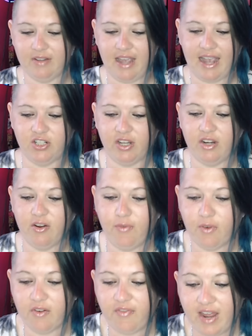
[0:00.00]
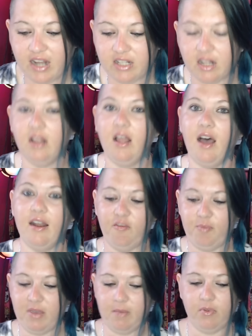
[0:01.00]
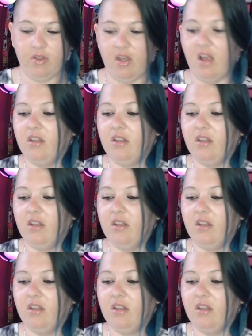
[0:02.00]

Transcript: actually know for a fact, a lot of people